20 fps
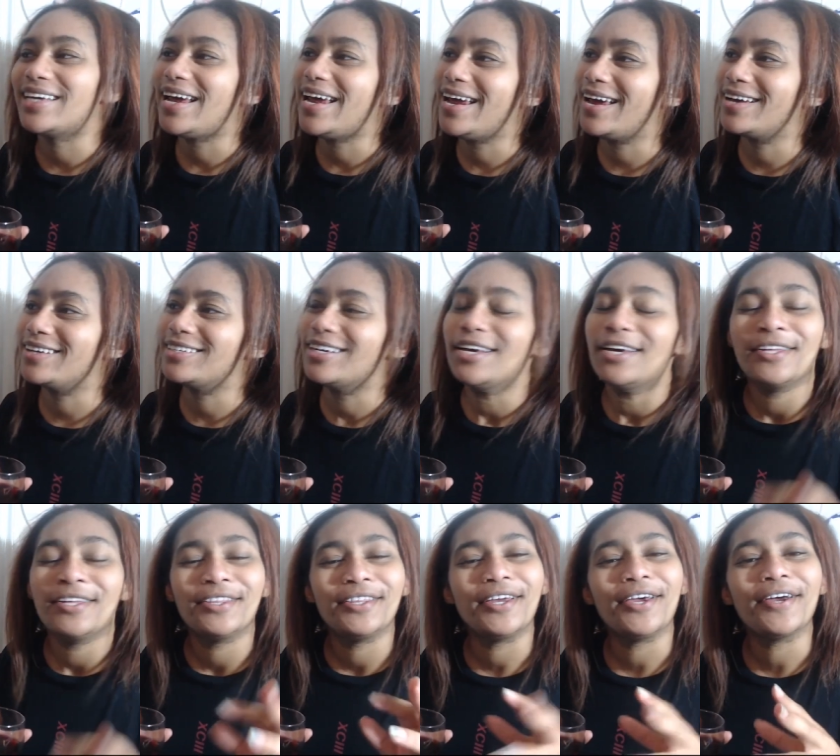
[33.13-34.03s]
and
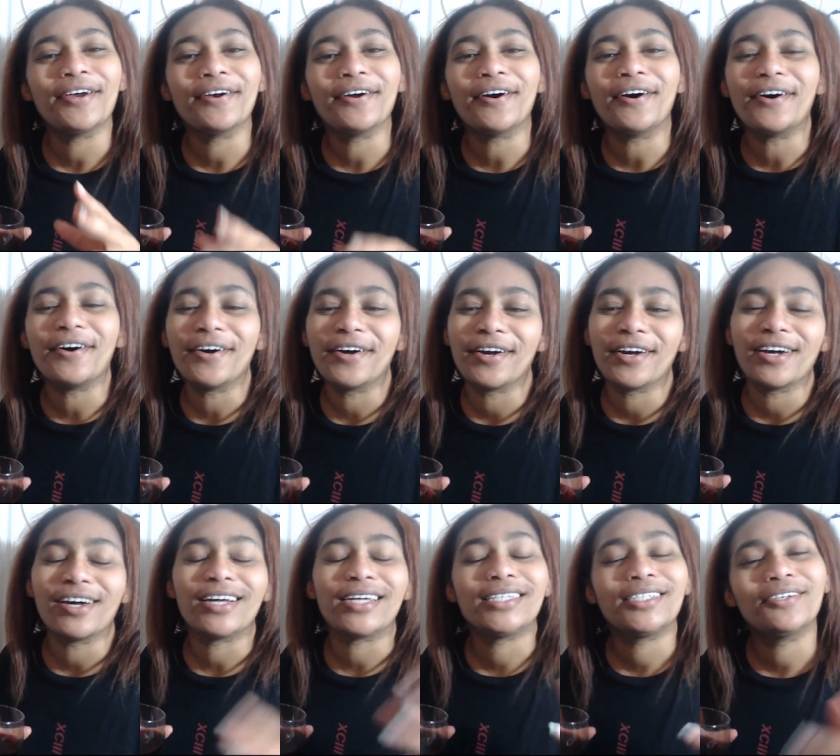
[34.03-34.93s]
there are
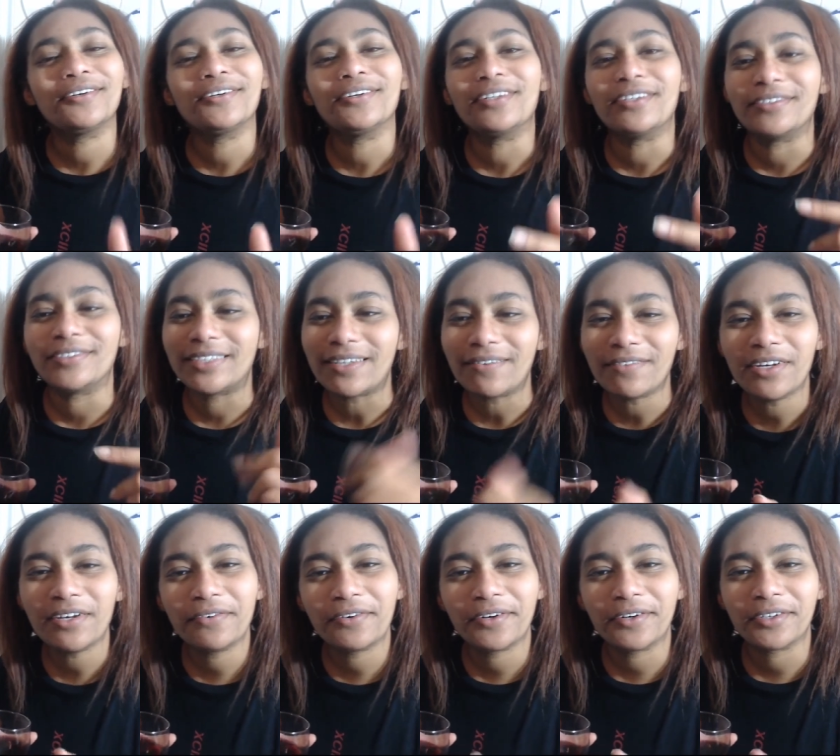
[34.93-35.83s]
a total of
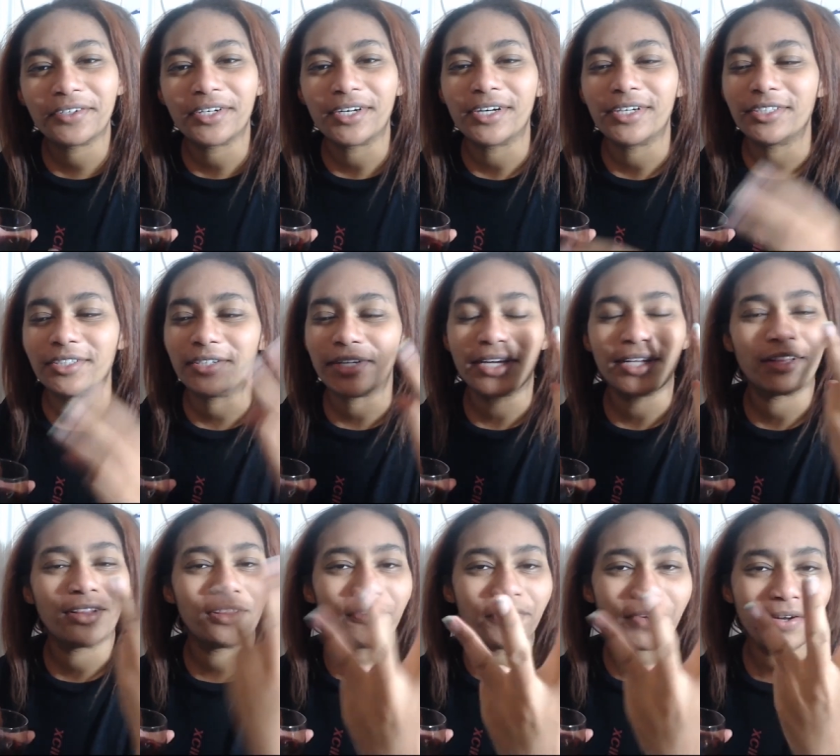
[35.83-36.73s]
seventy photo cards. You get
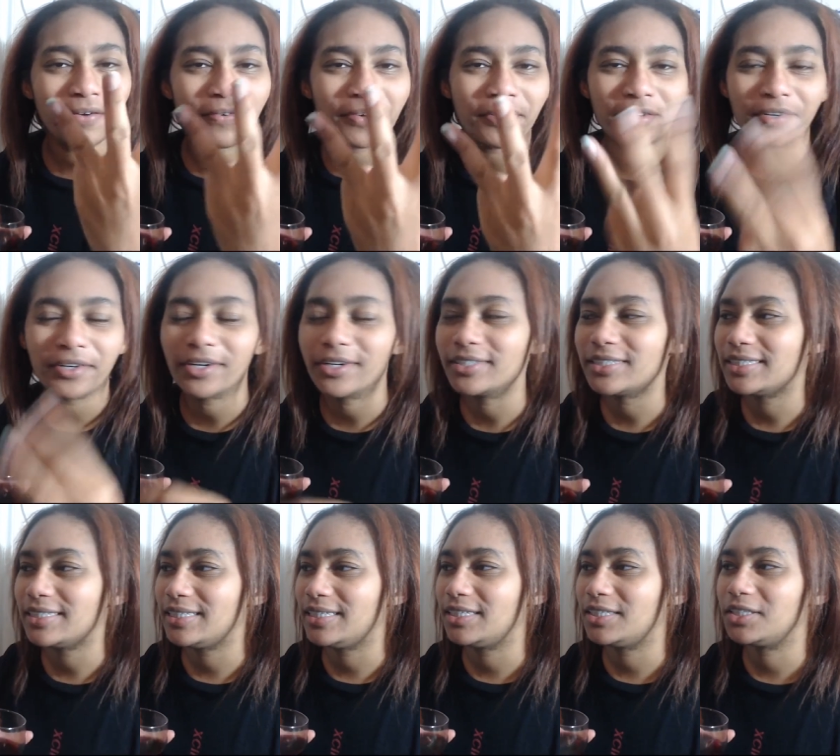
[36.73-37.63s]
three photo cards
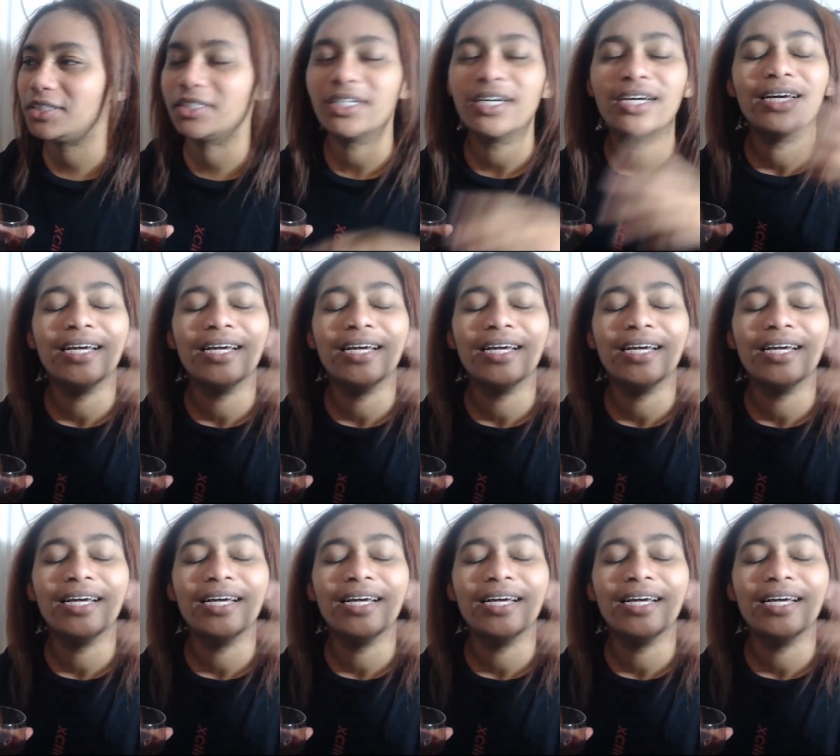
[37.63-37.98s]
in each.